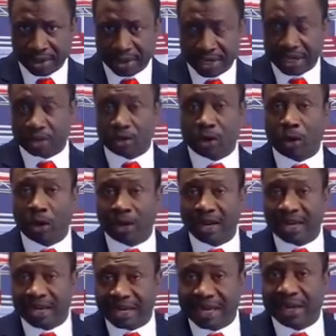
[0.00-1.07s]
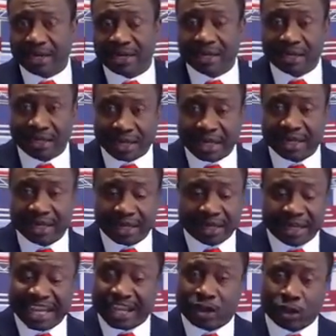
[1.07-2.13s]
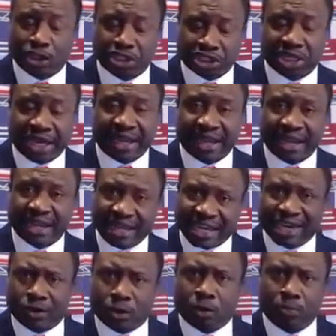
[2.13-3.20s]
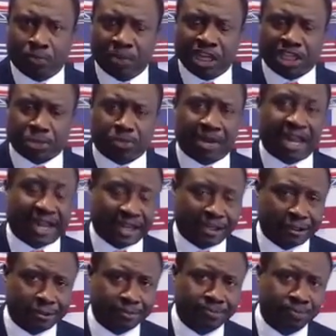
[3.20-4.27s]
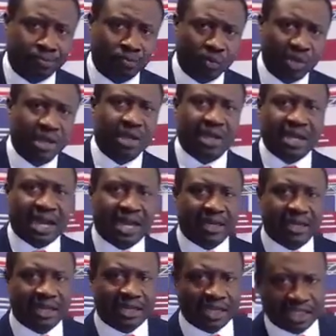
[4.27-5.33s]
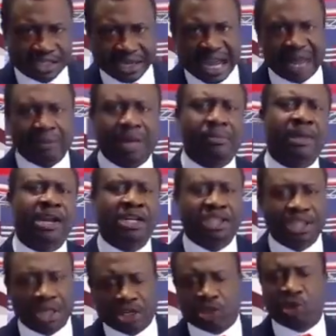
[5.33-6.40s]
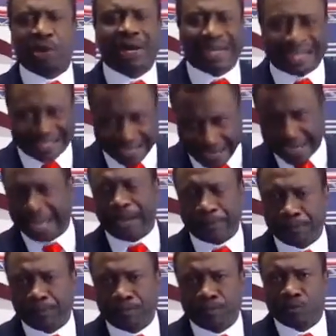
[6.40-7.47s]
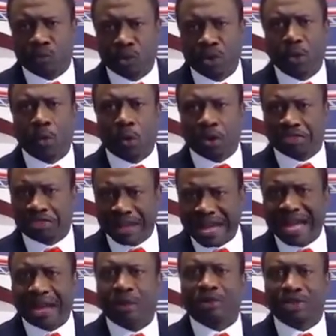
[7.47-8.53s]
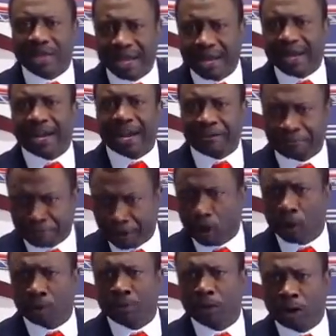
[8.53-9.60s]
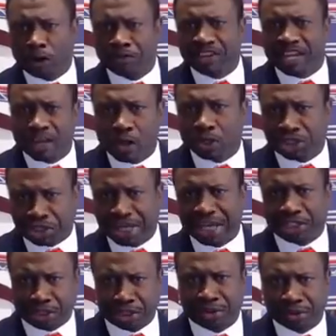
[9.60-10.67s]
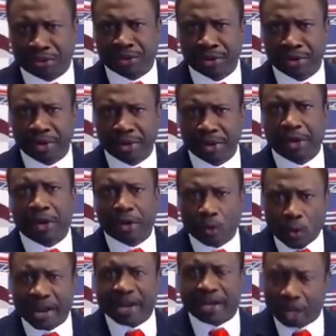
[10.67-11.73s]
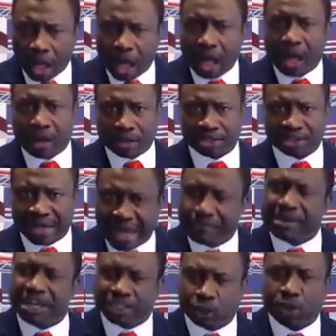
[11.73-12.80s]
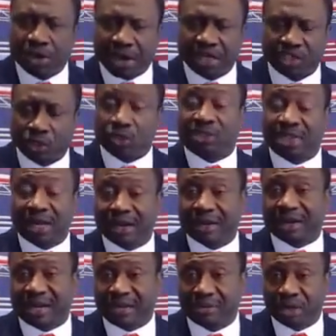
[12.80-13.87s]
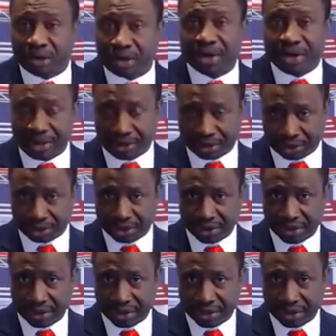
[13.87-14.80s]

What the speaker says: They call it they consider it their own peace plan. Now, the disarmament decree came without any form of negotiation with us, Ambazonians or Southern Cameroonians.